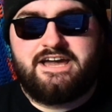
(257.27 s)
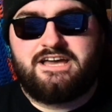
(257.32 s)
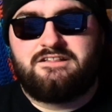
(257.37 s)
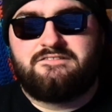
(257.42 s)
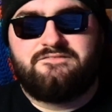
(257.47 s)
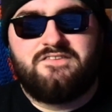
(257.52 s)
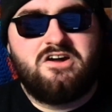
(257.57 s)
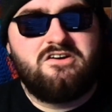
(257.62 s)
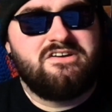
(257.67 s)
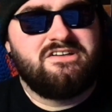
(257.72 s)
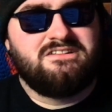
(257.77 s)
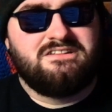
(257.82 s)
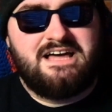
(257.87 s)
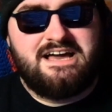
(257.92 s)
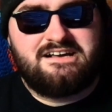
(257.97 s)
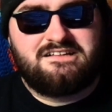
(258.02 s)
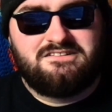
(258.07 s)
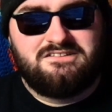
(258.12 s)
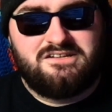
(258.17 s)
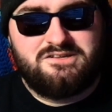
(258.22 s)
It's very
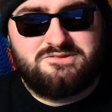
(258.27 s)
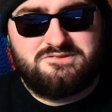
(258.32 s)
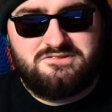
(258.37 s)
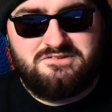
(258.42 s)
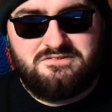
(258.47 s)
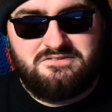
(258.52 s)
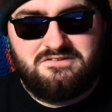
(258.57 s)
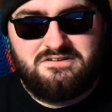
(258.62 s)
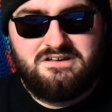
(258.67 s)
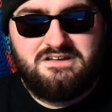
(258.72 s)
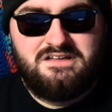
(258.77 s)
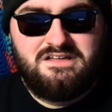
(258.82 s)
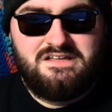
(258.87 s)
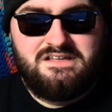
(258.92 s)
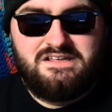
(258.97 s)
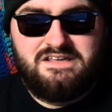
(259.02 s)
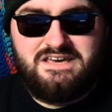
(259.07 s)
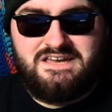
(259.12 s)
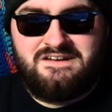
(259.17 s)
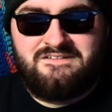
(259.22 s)
lackluster
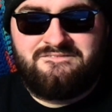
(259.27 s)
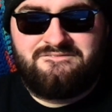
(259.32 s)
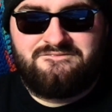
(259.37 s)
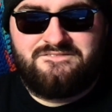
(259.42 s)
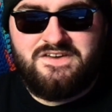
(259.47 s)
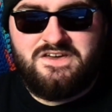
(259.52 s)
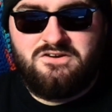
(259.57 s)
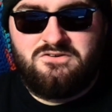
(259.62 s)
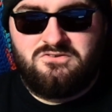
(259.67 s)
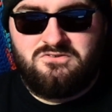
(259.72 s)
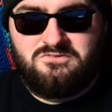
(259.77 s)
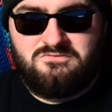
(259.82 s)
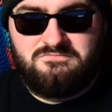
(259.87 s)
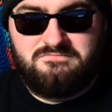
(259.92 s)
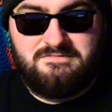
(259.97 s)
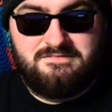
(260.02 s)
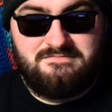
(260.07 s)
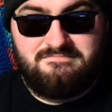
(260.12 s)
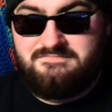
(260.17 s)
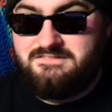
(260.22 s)
in feel
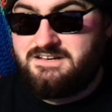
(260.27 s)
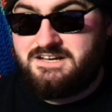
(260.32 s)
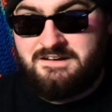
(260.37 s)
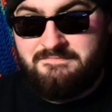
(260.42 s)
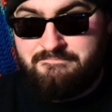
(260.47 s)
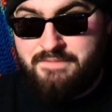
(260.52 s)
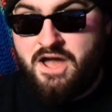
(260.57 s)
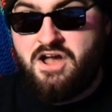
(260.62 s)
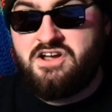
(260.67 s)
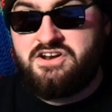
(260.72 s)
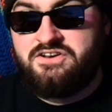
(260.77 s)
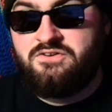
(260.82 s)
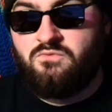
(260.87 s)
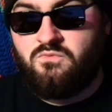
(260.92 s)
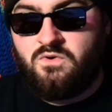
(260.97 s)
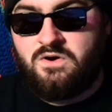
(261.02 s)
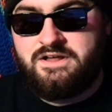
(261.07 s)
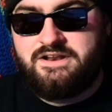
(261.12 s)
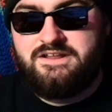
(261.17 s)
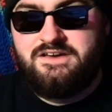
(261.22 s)
compared to
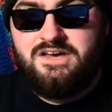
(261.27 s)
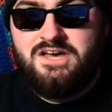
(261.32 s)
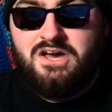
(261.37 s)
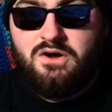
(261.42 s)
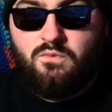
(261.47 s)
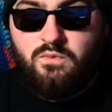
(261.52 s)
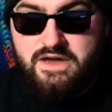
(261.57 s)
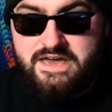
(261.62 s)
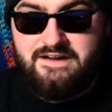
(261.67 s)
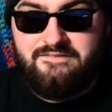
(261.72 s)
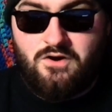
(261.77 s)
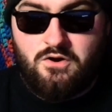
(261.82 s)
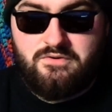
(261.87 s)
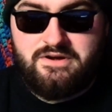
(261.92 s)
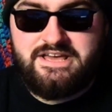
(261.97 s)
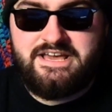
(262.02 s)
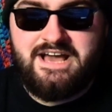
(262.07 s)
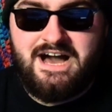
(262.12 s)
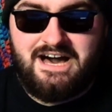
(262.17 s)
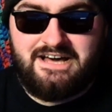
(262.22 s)
what we have already
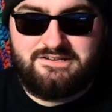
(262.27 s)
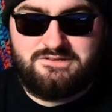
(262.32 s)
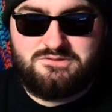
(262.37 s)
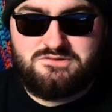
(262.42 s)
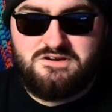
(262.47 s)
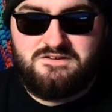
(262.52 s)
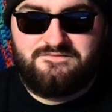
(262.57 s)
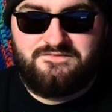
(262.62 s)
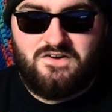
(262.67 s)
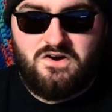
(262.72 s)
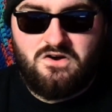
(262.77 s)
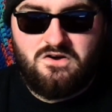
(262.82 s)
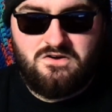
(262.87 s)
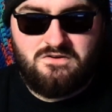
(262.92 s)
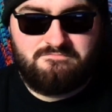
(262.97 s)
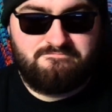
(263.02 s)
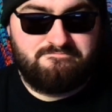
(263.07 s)
gotten so far,